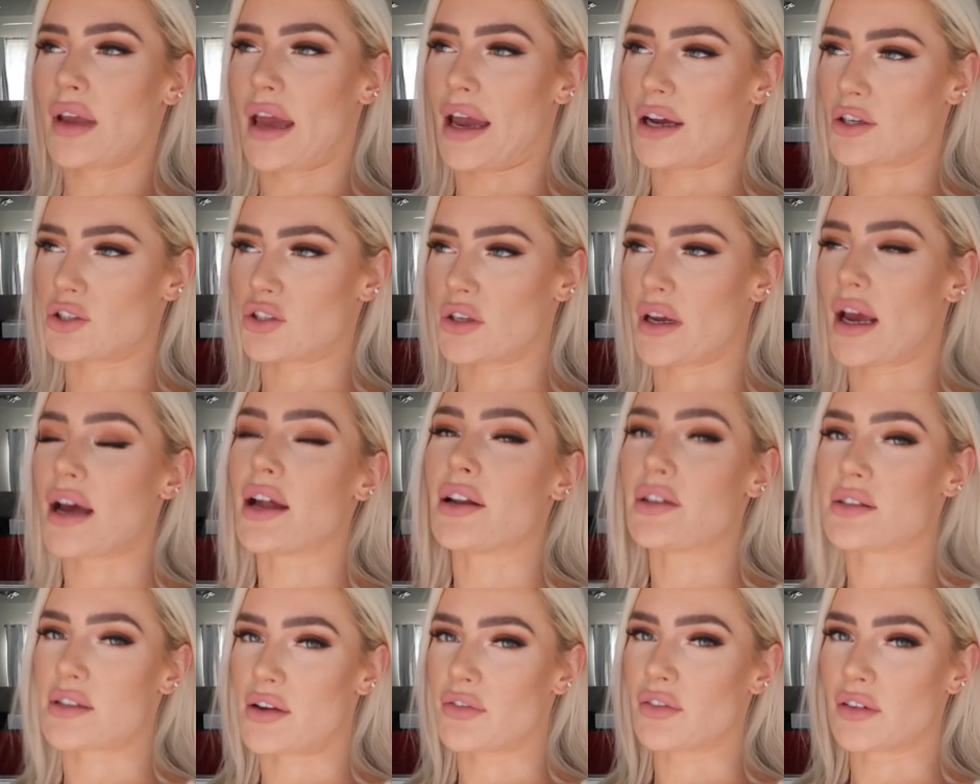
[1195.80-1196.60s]
Actually,
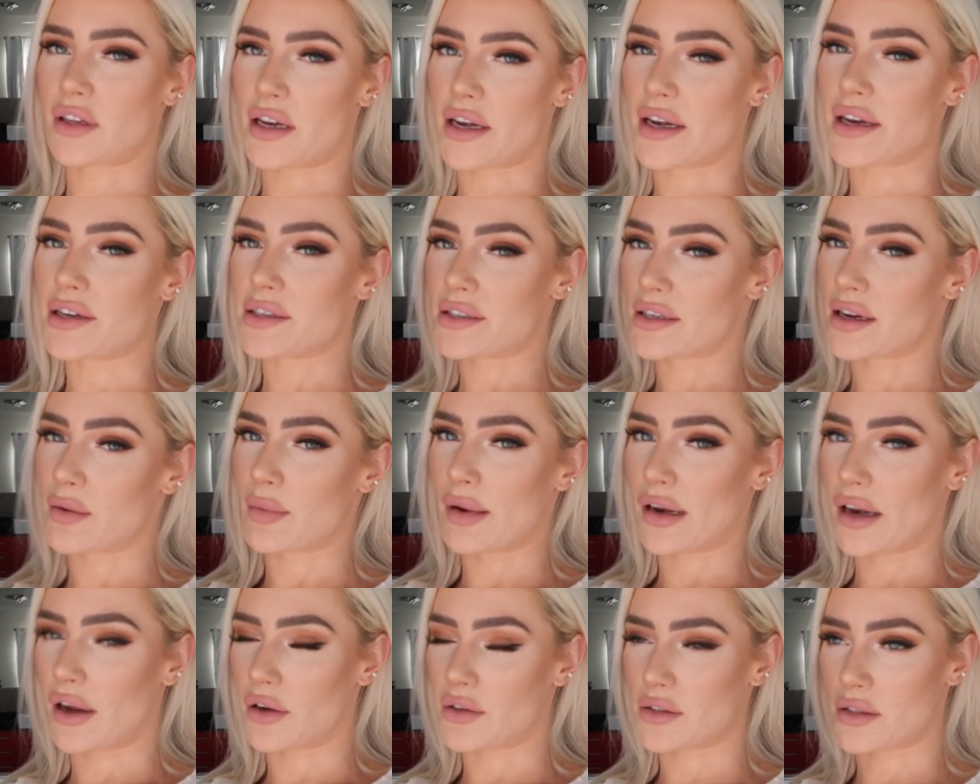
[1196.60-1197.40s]
I definitely need to get
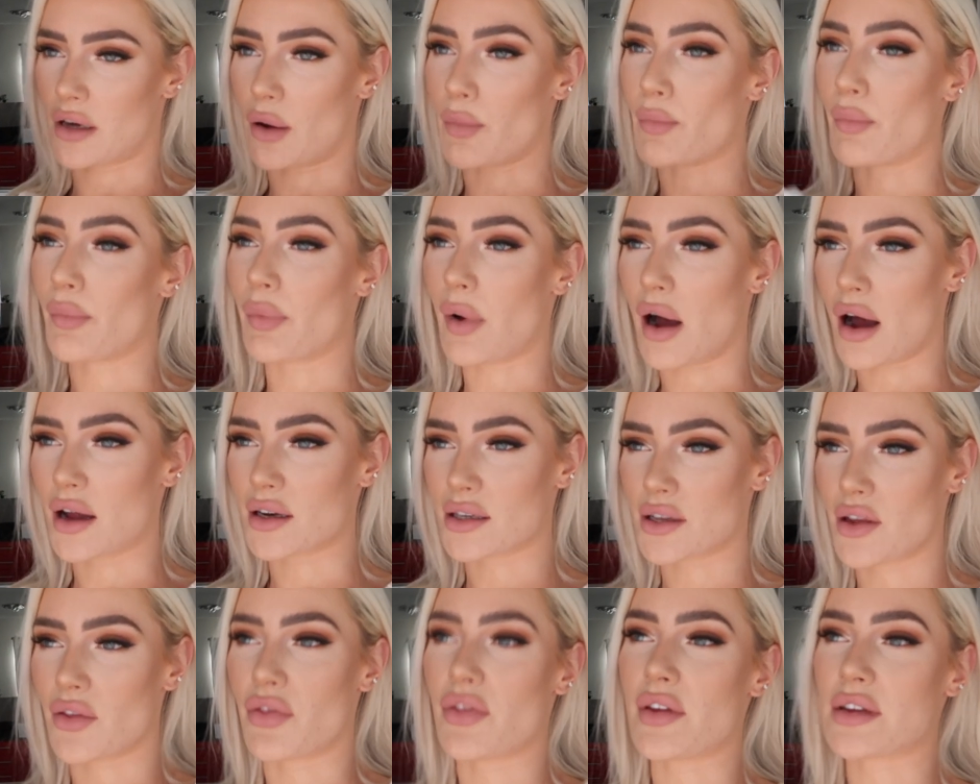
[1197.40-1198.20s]
my nails done. But
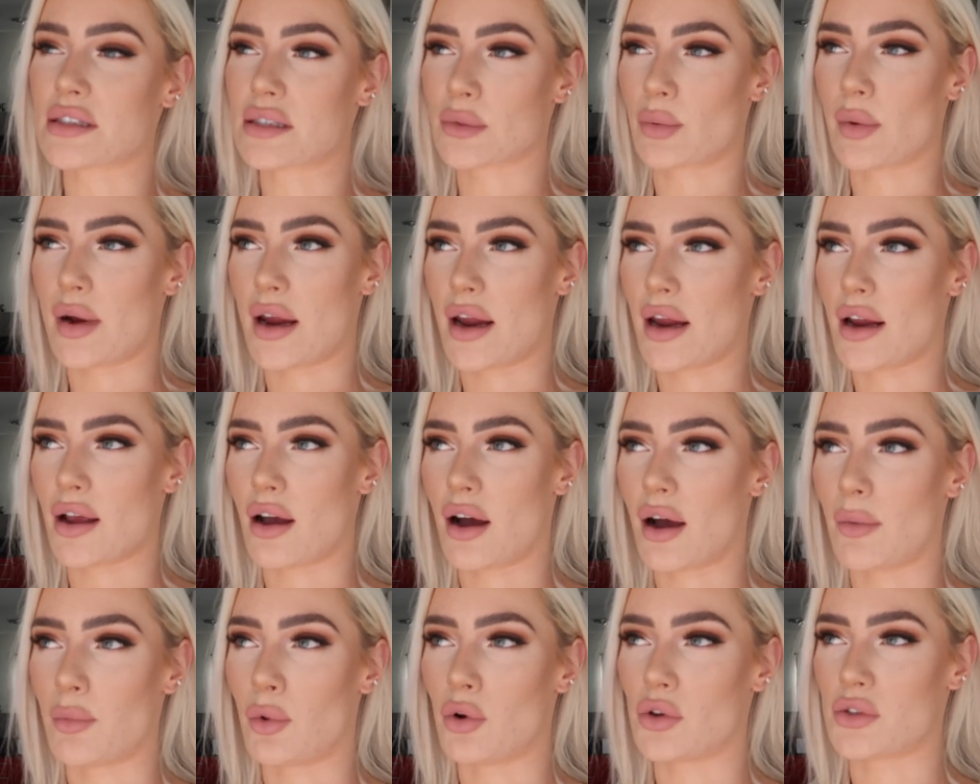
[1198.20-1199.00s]
this week,
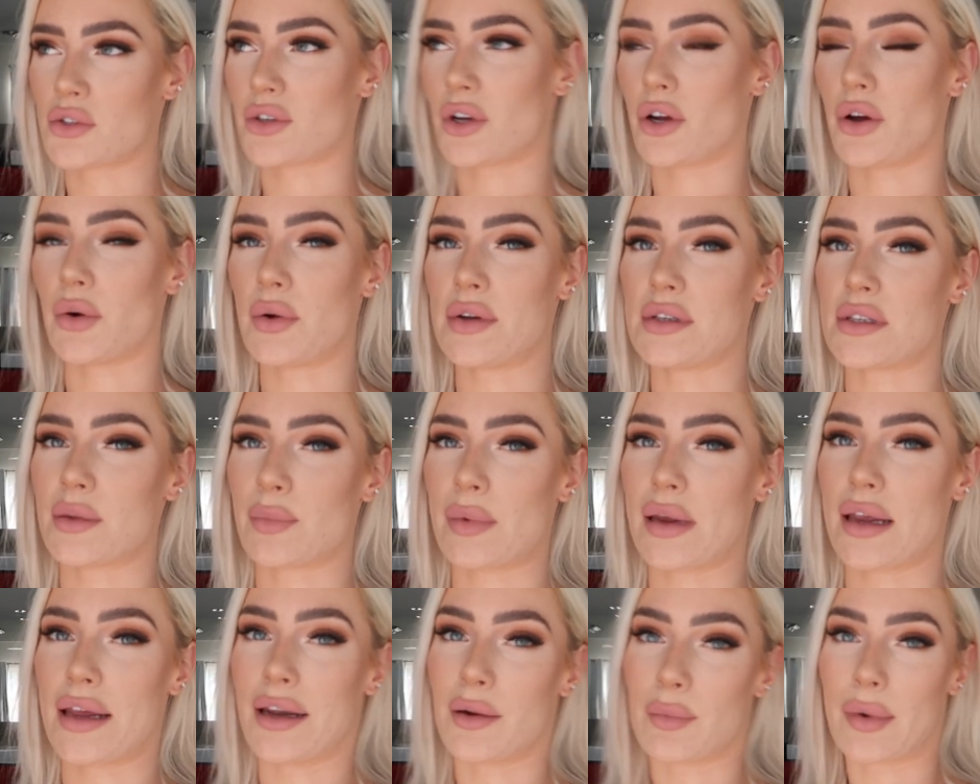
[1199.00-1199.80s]
I'm also going to
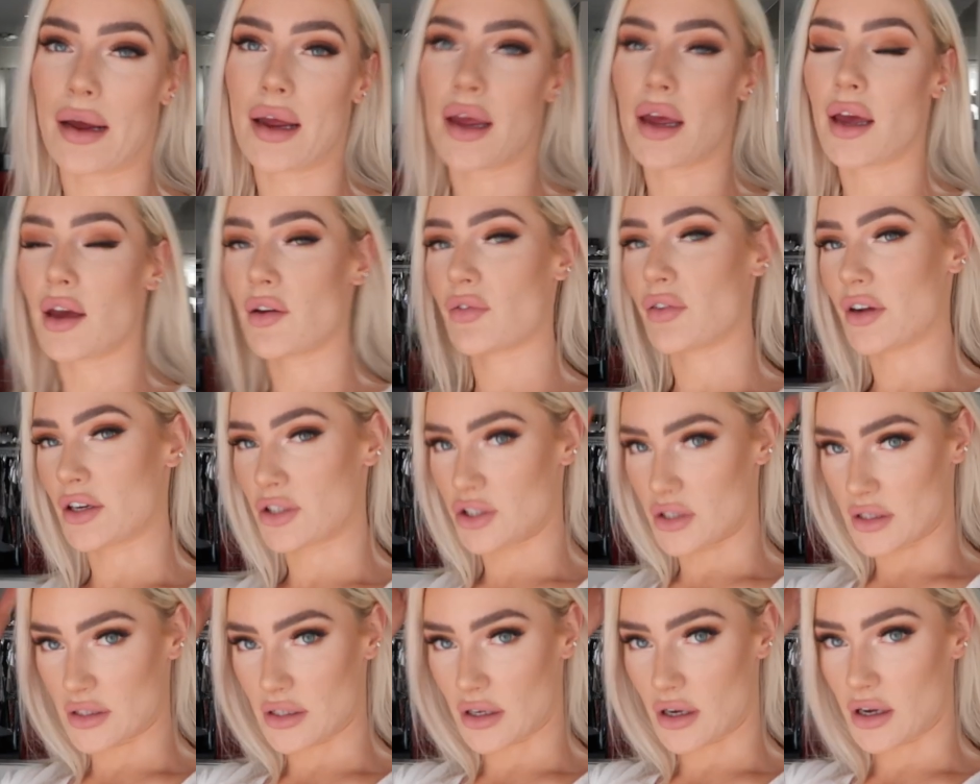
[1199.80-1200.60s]
be getting my hair
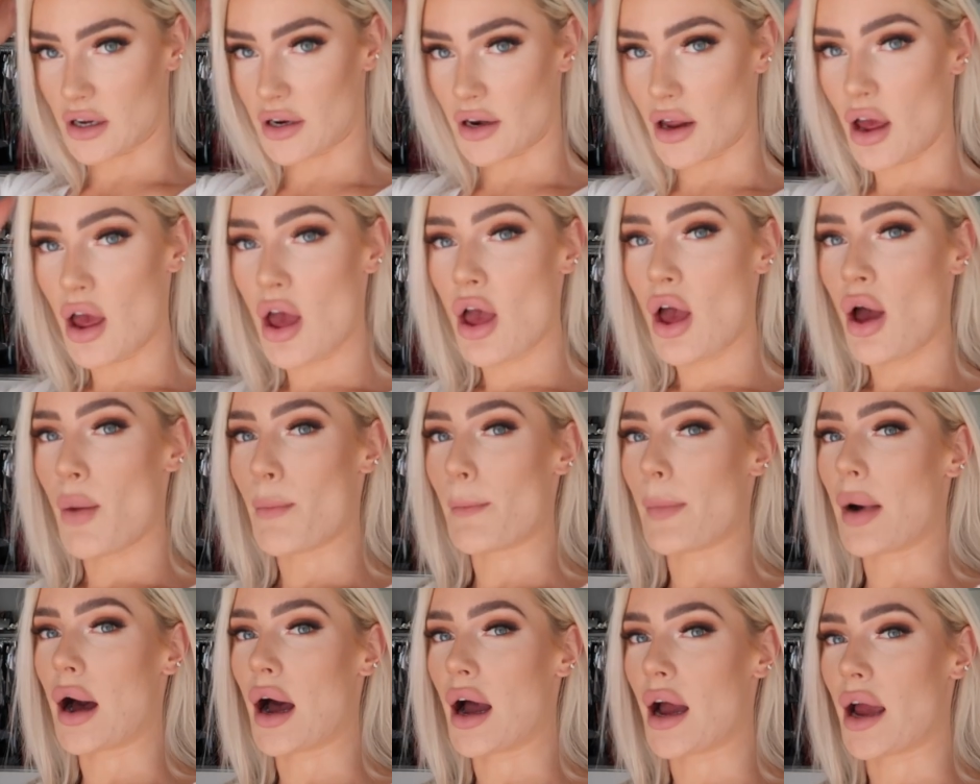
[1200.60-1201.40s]
freshly done,
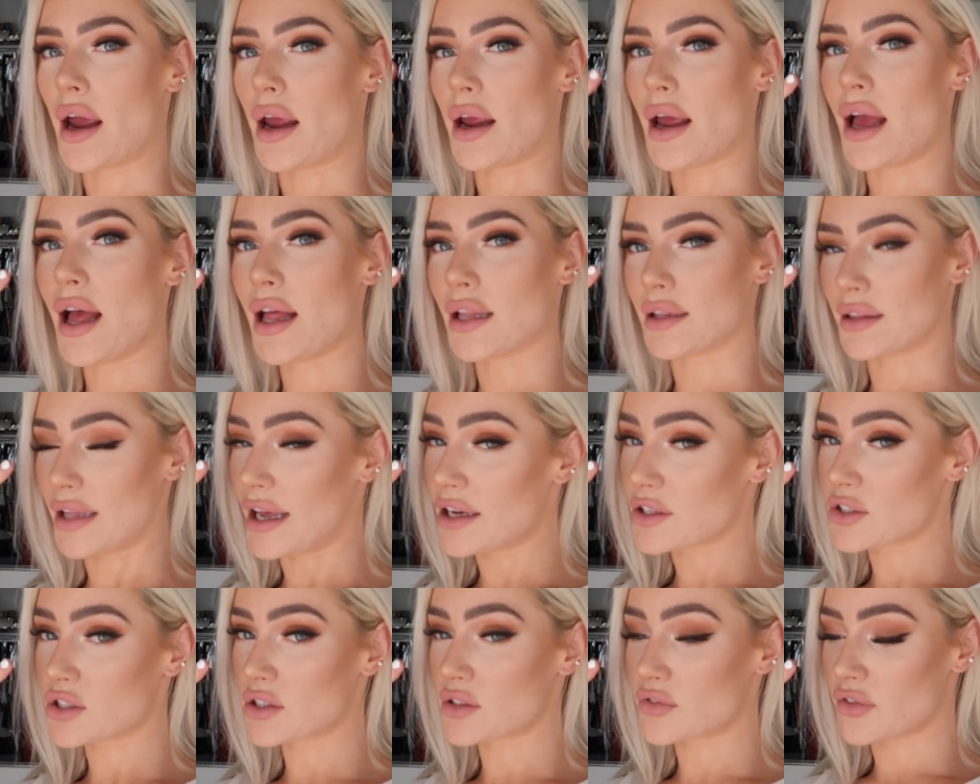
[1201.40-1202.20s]
my
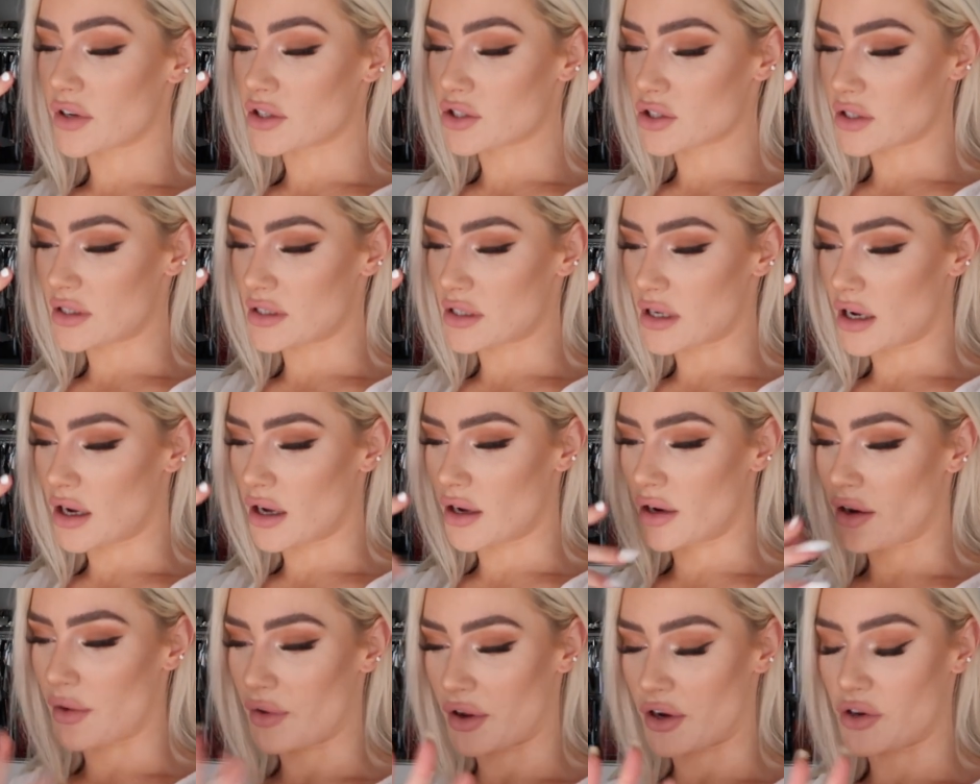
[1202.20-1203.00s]
lashes freshly
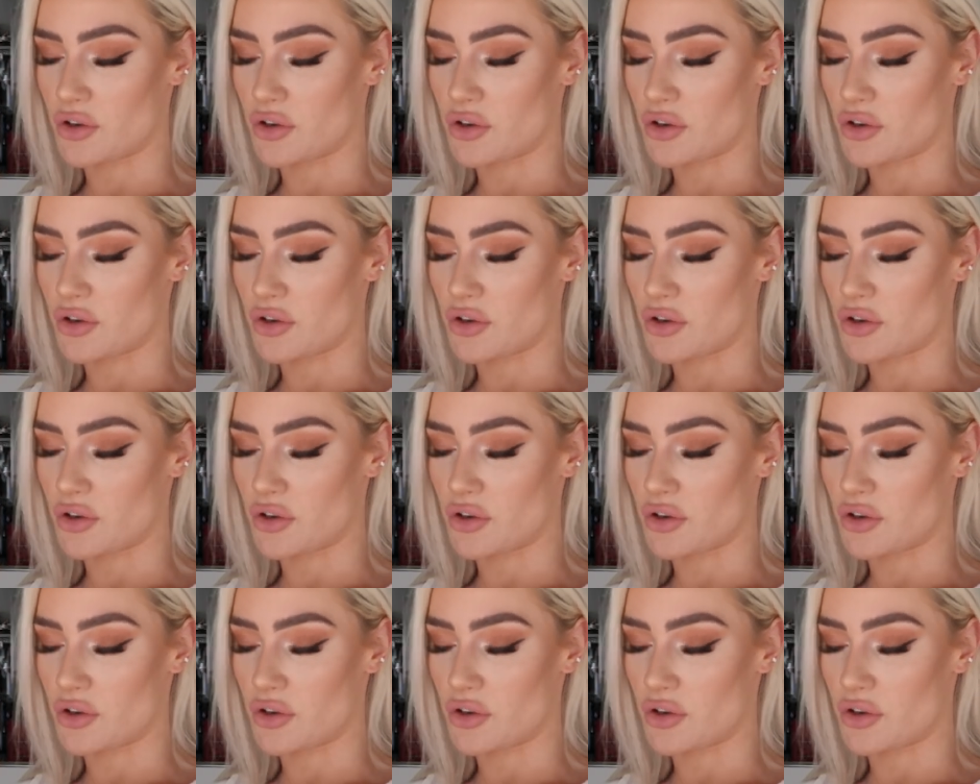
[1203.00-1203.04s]
done. I'm